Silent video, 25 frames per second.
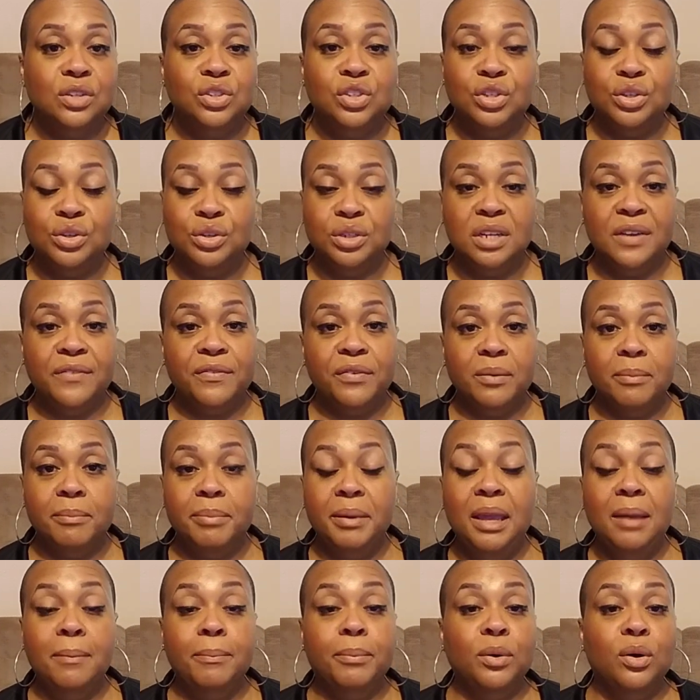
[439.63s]
to different
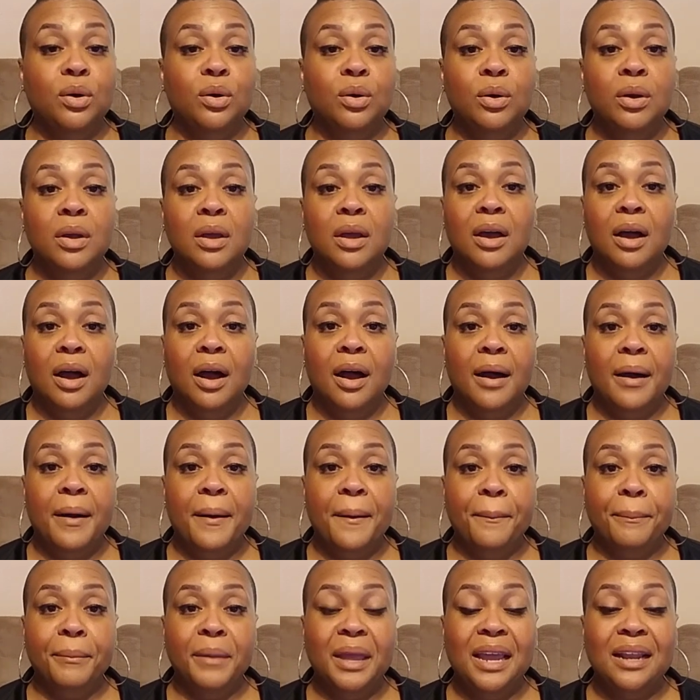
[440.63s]
people
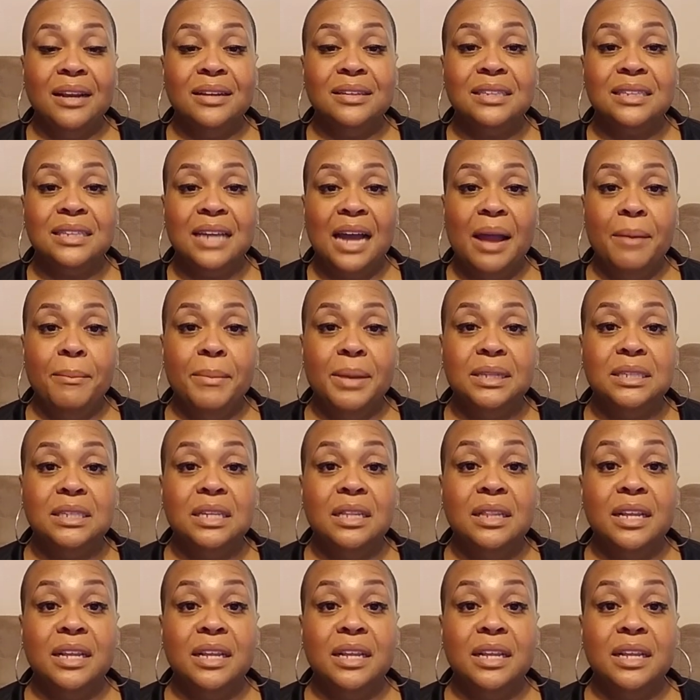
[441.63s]
and assignments,